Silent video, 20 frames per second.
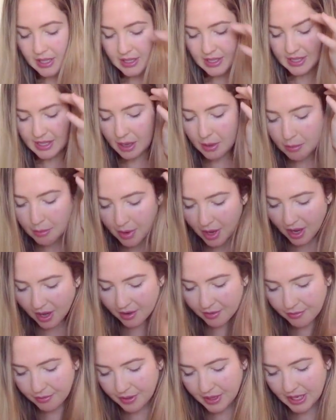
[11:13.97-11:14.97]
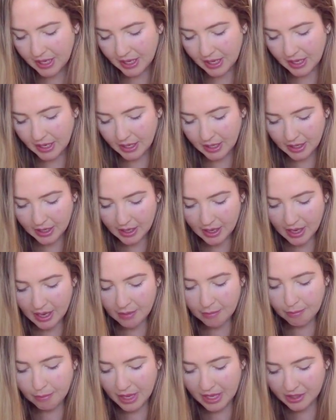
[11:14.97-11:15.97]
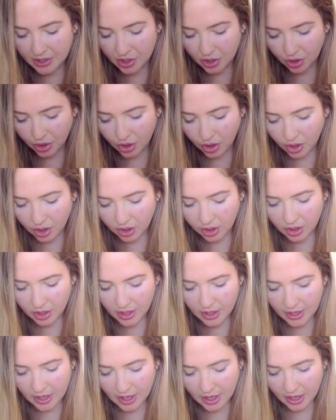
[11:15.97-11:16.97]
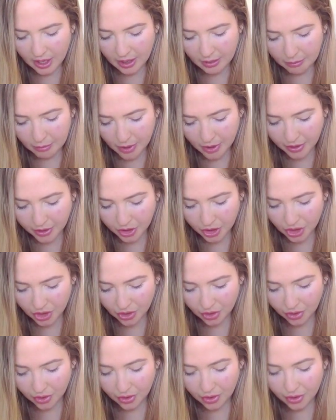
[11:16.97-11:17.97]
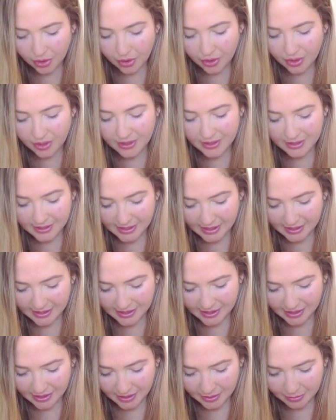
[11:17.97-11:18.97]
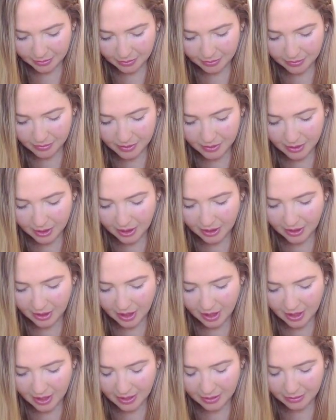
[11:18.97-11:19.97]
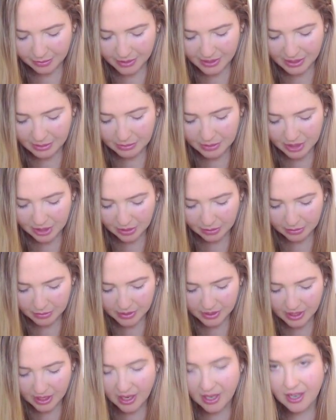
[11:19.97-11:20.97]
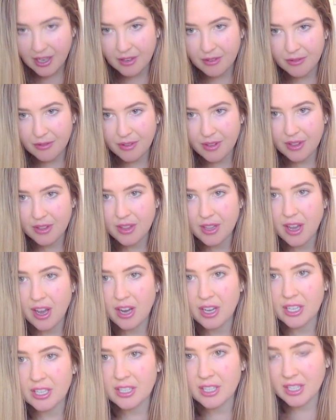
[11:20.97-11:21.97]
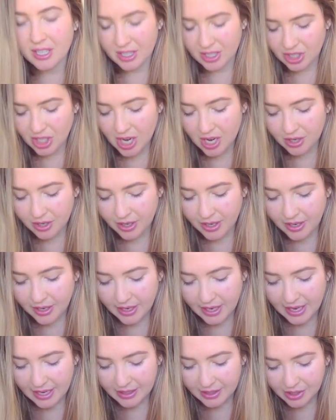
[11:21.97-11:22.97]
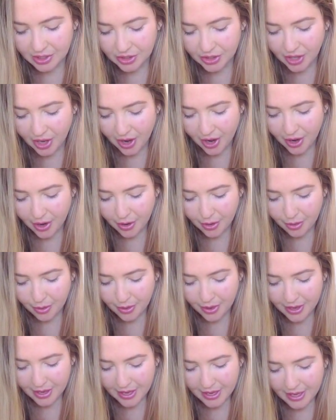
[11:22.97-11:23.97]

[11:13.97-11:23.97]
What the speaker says: some of the mental, emotional systems or symptoms of the heart chakra. And so